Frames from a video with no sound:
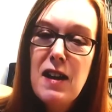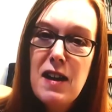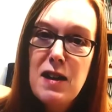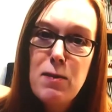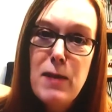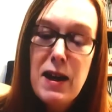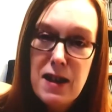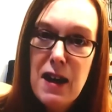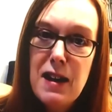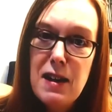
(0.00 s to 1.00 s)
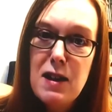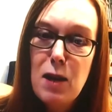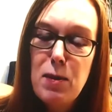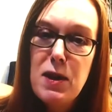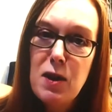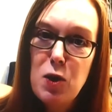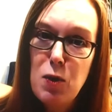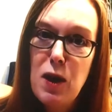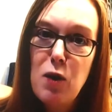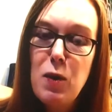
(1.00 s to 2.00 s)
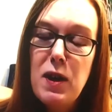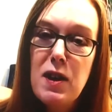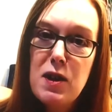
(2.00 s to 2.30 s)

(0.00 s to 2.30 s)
is maintained up until 12 weeks.